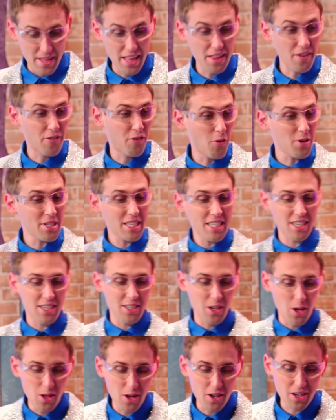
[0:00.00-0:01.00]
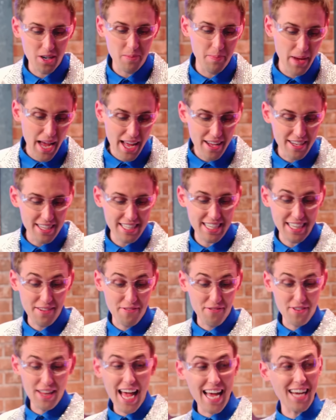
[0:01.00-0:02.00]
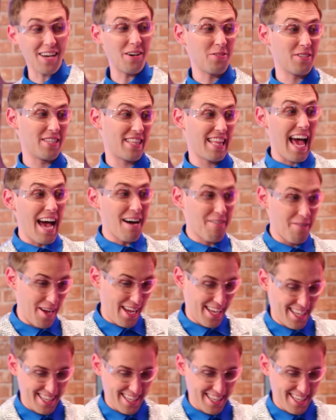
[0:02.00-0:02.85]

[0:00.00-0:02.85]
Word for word: Then the forces are no longer balanced and the flag goes that